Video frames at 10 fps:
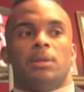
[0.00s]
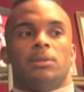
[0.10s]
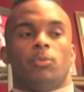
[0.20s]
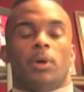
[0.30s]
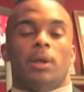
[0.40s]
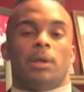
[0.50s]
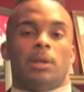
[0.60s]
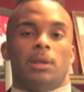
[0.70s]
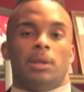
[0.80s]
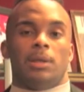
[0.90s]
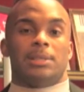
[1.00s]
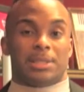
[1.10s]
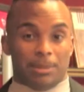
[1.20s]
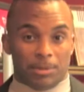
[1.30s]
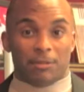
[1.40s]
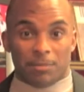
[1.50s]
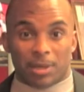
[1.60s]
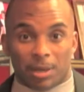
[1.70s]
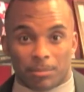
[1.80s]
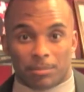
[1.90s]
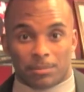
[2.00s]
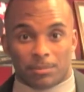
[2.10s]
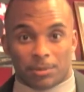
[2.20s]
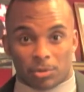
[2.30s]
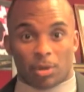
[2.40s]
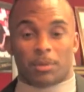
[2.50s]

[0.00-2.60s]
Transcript: to where he seemed to even start